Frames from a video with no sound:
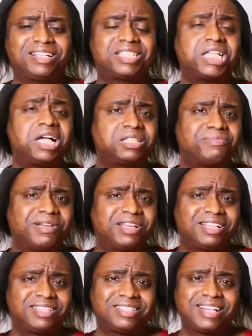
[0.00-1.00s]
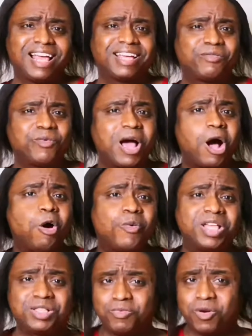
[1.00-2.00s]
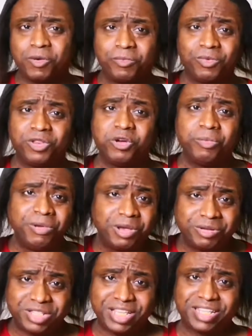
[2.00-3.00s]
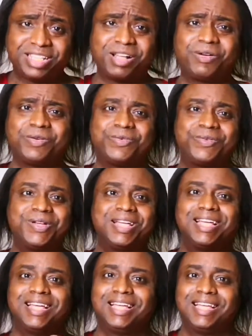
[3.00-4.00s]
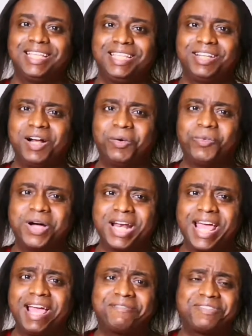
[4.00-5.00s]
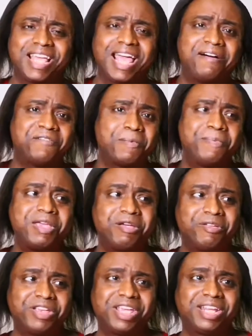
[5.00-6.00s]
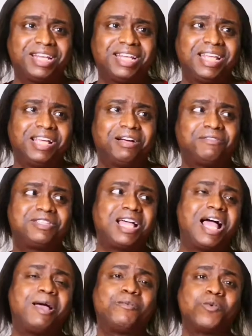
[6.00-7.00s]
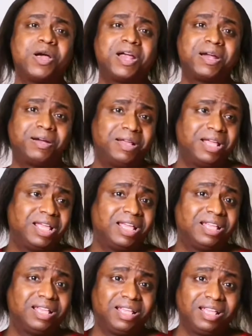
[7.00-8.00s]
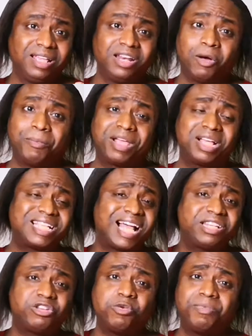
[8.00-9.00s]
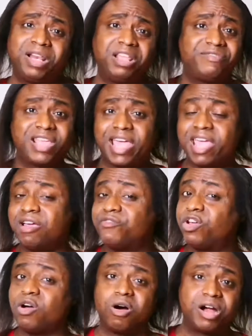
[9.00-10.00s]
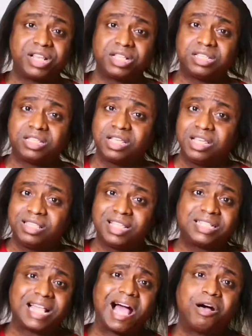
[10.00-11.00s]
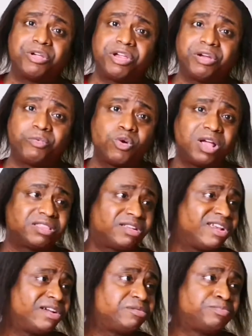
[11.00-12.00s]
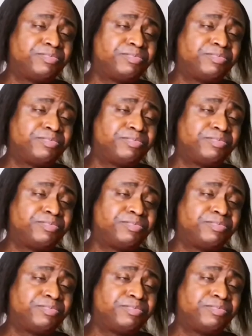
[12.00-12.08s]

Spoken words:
sucks because like we always want new music, so you don't want to have a period of time where, you know, because I do believe that every artist that's out here, whether they're